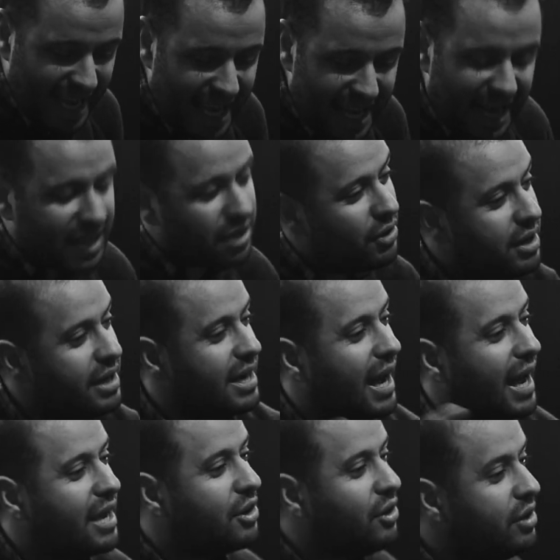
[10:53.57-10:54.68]
And I
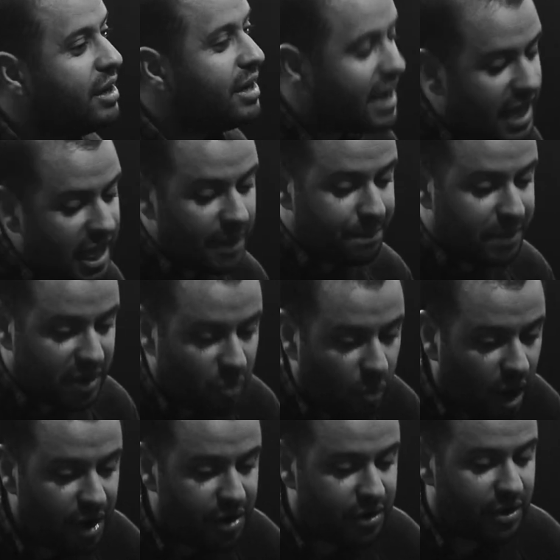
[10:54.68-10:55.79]
couldn't help but
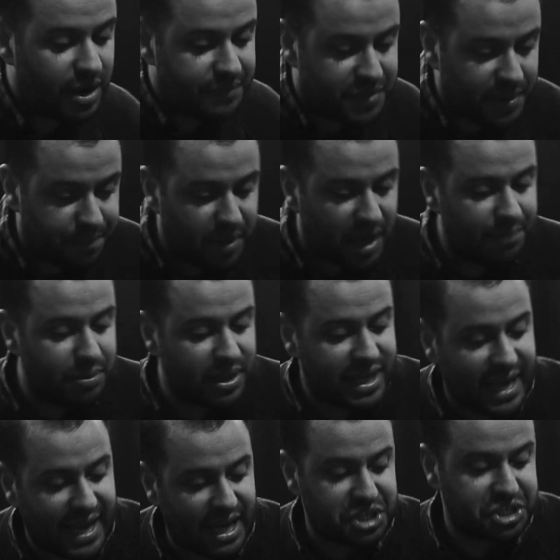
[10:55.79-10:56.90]
wonder if the
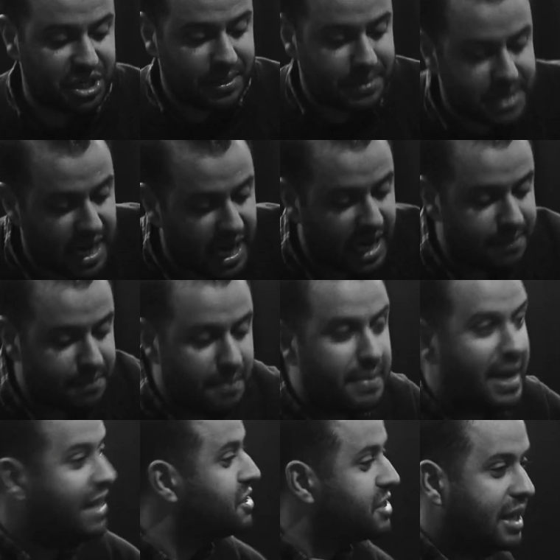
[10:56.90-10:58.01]
public action and time
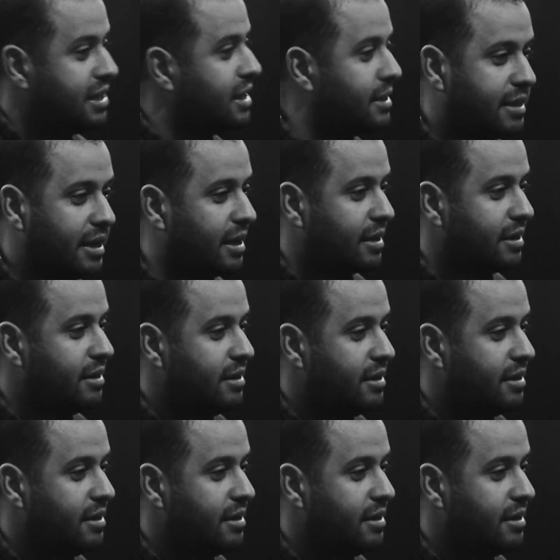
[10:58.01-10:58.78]
meant anything.